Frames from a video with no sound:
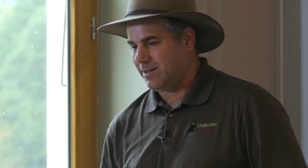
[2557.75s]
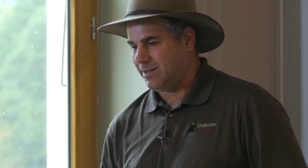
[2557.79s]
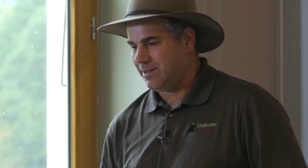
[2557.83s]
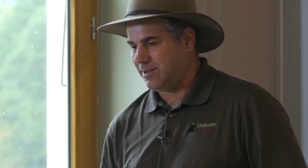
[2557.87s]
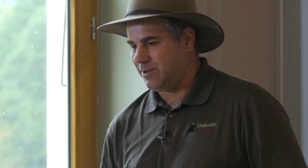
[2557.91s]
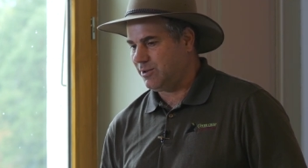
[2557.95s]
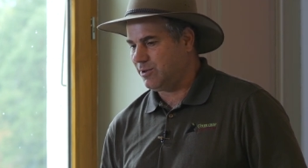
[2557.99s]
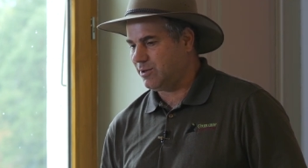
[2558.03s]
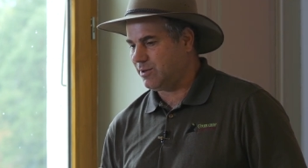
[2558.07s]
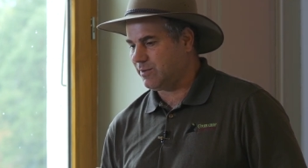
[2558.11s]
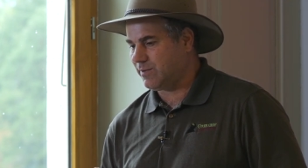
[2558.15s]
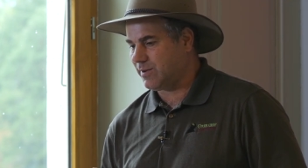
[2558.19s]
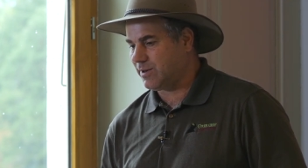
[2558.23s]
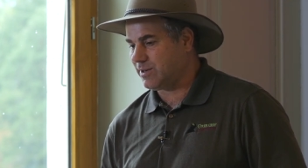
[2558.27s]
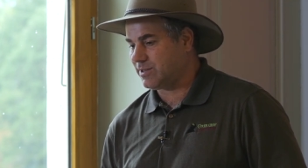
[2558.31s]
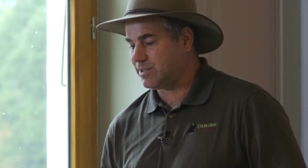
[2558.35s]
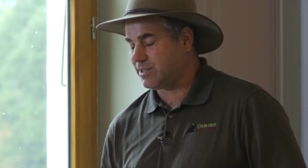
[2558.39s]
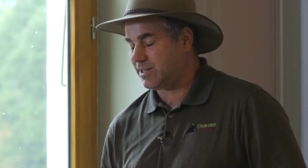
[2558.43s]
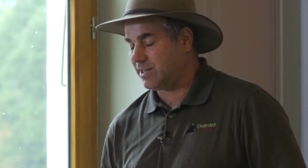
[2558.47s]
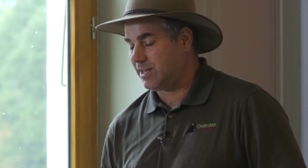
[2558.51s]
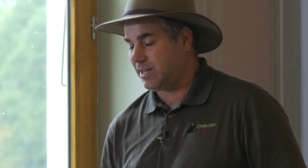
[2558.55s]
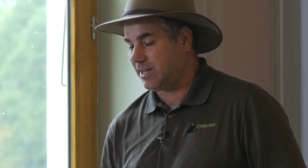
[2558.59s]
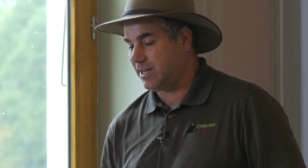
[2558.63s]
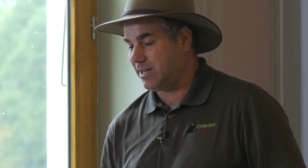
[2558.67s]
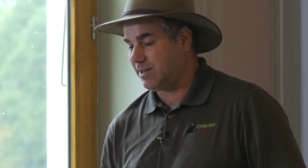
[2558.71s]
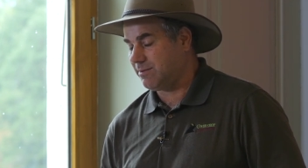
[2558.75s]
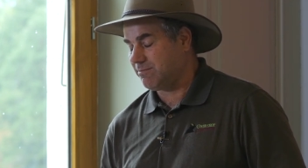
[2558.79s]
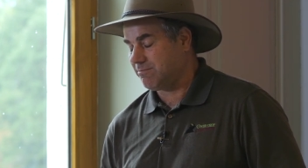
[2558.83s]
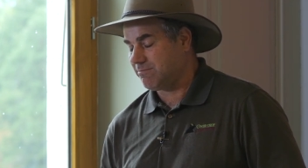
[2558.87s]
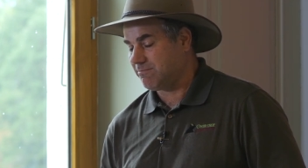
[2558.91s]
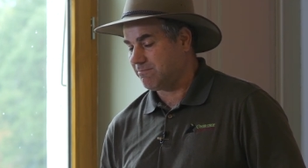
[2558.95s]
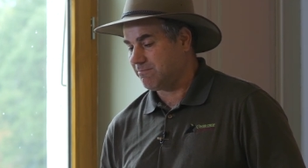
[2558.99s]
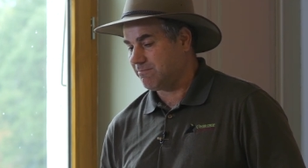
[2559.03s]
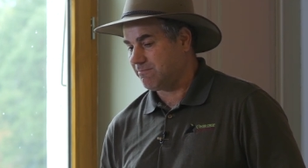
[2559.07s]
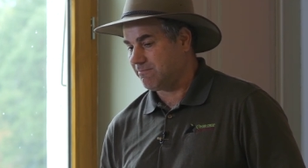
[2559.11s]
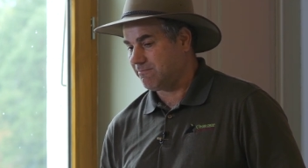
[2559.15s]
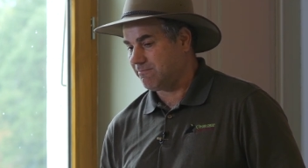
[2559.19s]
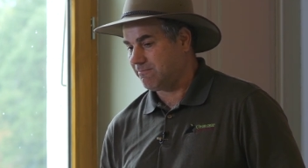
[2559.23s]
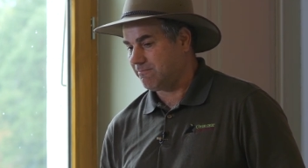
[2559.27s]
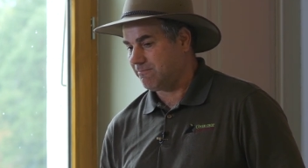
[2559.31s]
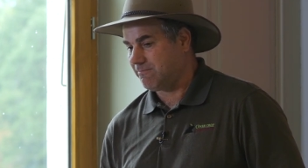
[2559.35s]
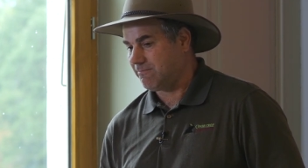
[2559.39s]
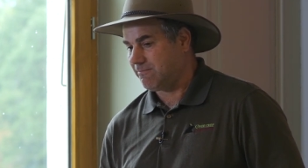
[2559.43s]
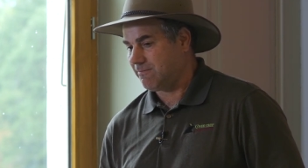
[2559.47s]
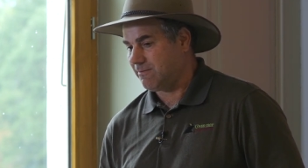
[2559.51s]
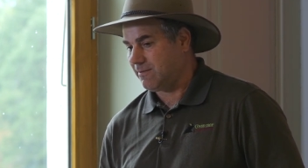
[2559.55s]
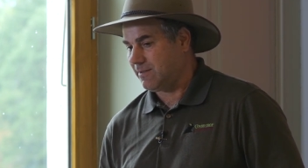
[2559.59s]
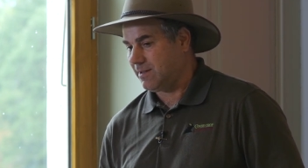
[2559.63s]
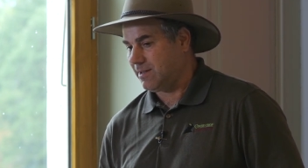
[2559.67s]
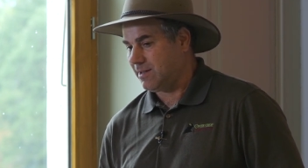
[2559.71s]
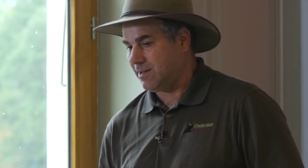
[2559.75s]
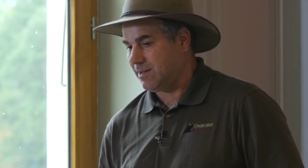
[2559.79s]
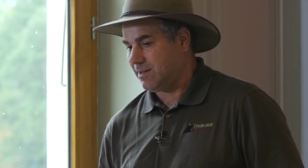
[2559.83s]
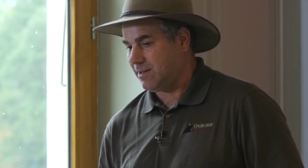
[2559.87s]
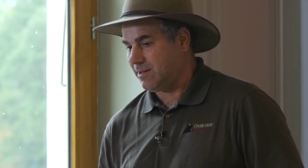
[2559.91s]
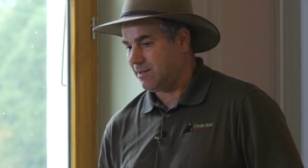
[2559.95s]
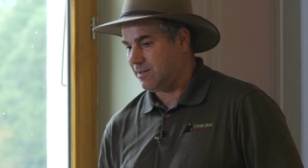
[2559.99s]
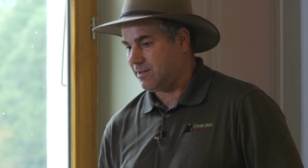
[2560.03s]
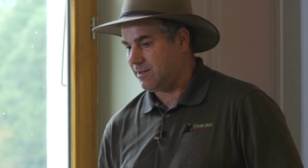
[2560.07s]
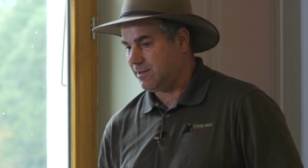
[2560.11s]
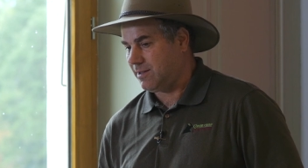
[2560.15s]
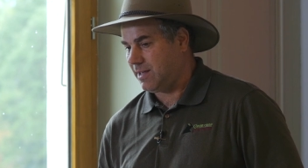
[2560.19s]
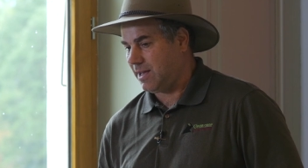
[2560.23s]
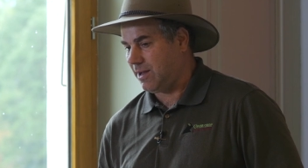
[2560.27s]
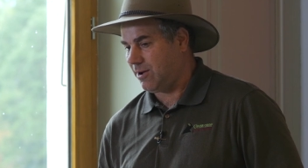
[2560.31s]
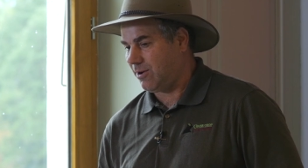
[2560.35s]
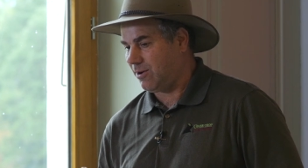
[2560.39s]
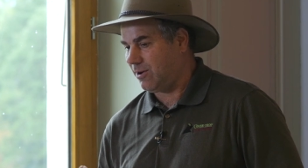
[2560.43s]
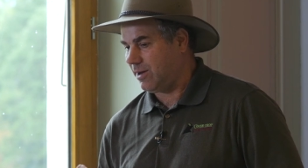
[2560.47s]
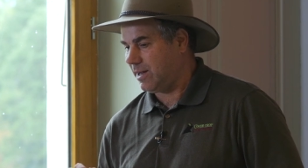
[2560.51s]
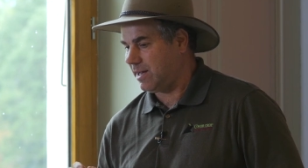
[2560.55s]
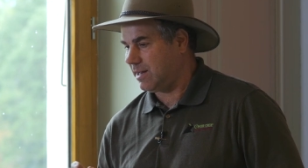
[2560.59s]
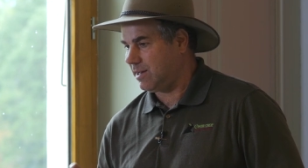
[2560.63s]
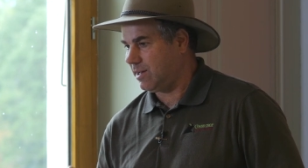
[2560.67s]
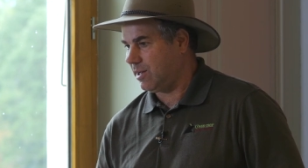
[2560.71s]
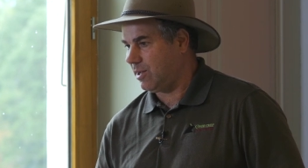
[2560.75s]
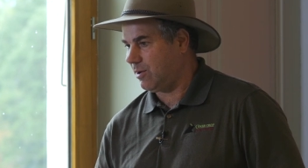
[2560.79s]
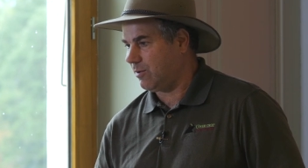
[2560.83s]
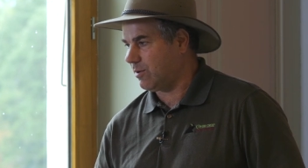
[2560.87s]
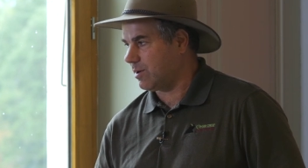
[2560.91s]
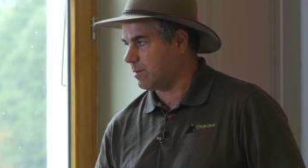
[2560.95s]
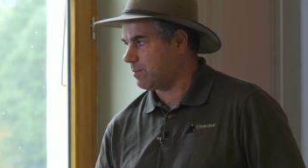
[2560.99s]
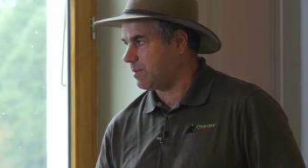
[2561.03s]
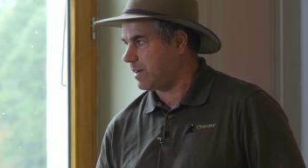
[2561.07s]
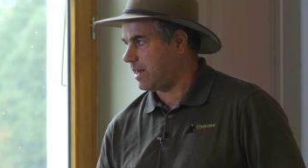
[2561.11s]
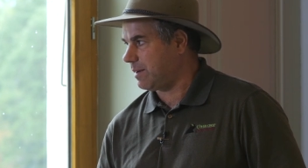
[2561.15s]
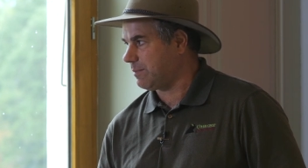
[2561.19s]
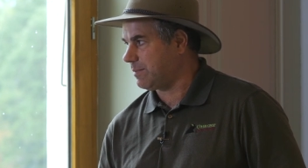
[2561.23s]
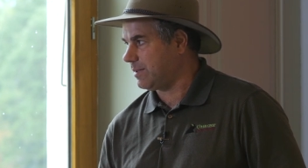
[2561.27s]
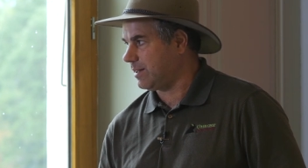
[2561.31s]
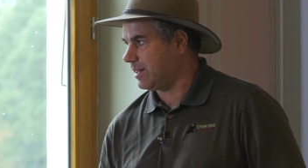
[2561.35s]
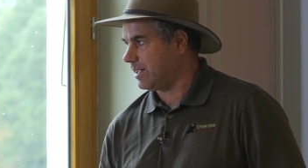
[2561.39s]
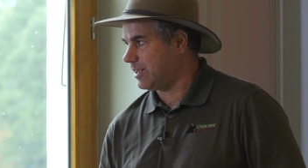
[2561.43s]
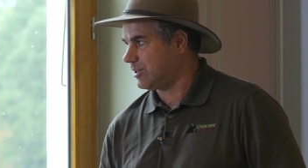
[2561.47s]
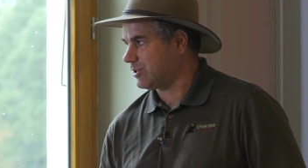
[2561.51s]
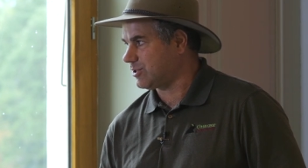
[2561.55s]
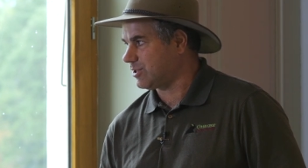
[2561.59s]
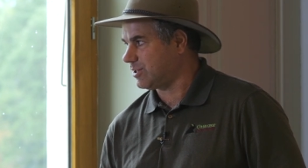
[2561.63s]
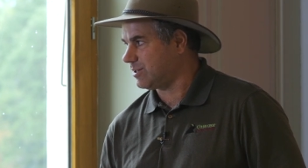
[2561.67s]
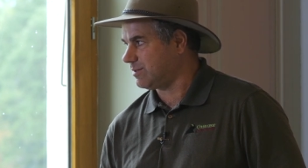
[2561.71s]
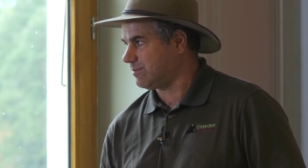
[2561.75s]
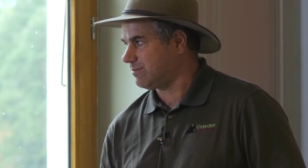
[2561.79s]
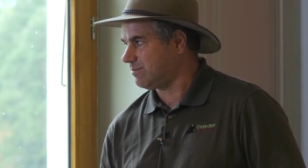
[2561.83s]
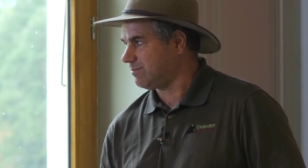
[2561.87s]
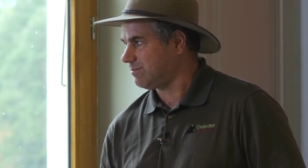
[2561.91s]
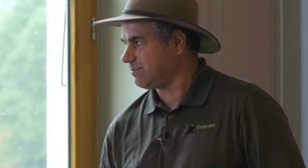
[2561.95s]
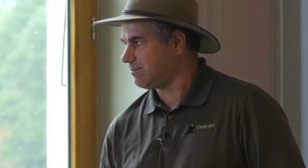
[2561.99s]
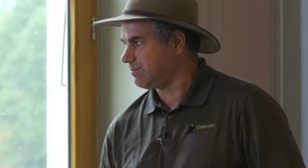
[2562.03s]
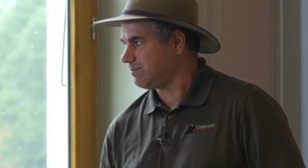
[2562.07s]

The university, they all had lower population.